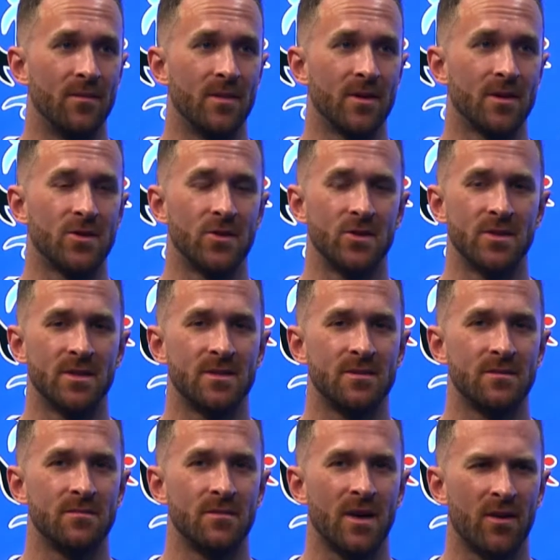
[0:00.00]

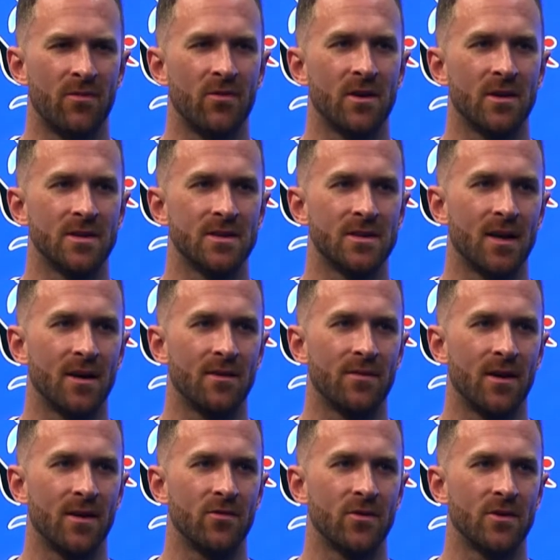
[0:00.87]
because Africa's
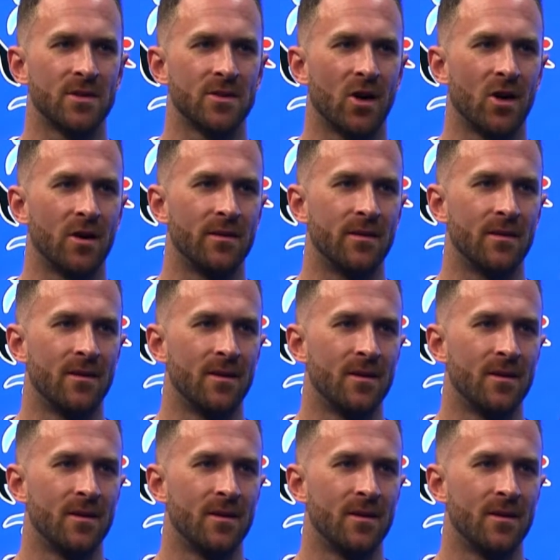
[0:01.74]
tough. Africa's hard.